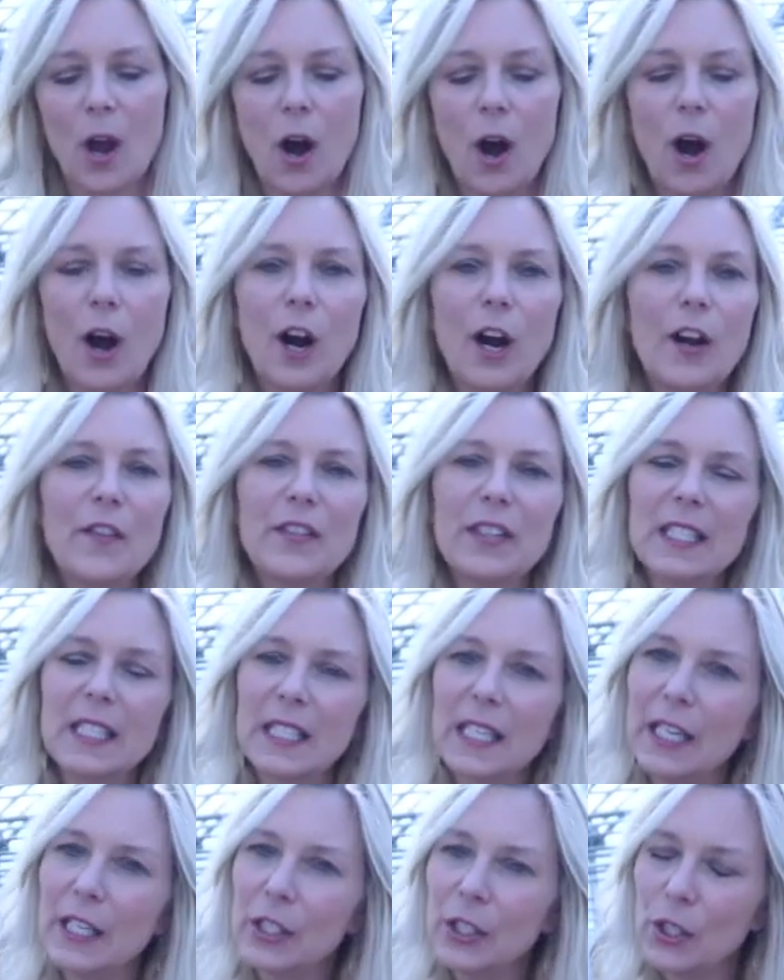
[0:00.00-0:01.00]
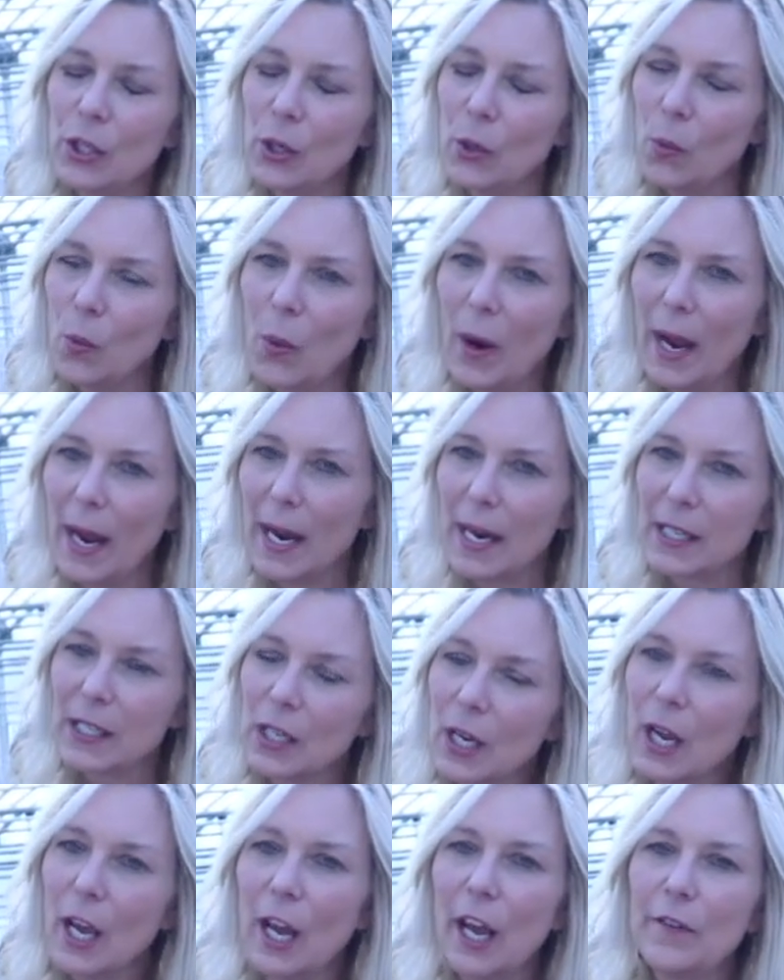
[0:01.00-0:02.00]
Or if it stays too wet,
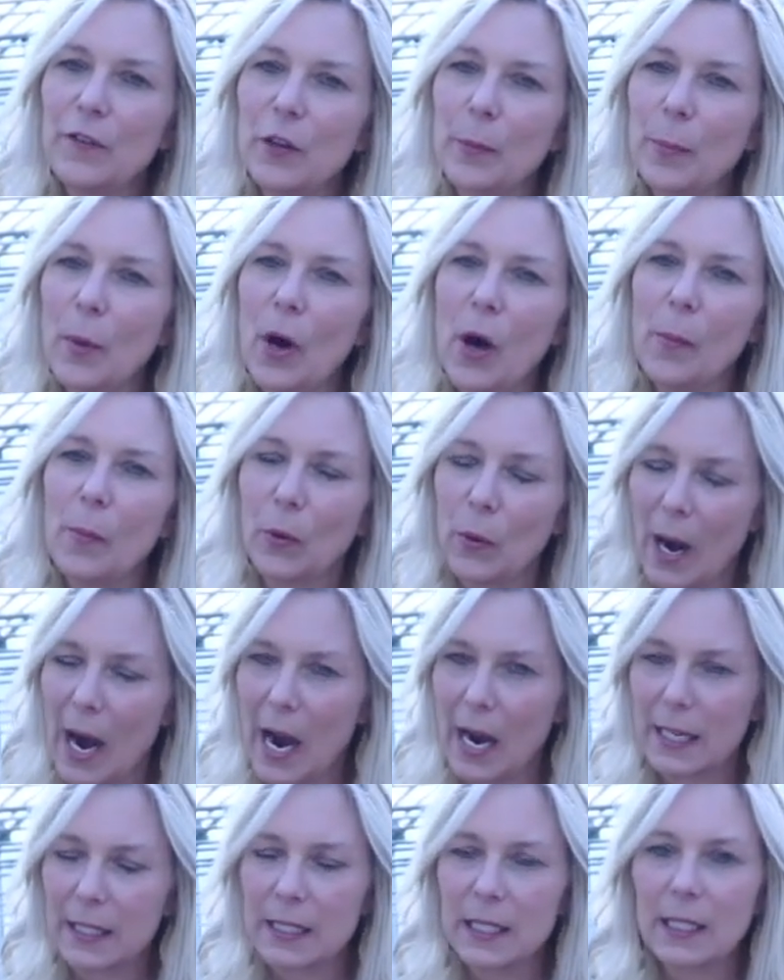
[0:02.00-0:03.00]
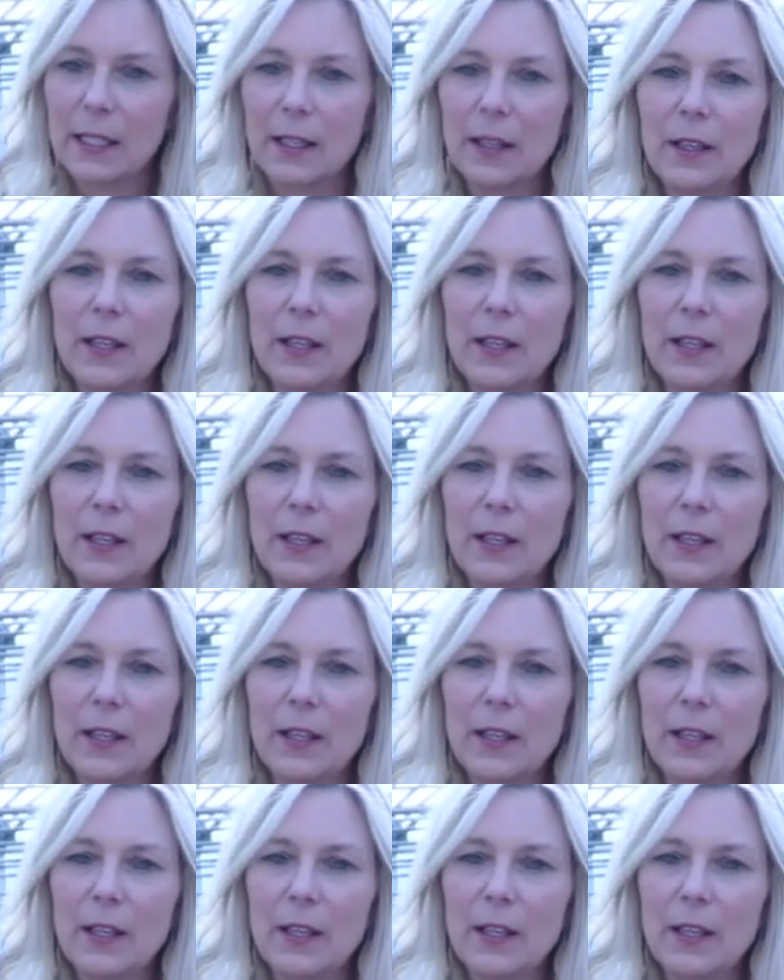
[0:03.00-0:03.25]
if your bulb rots,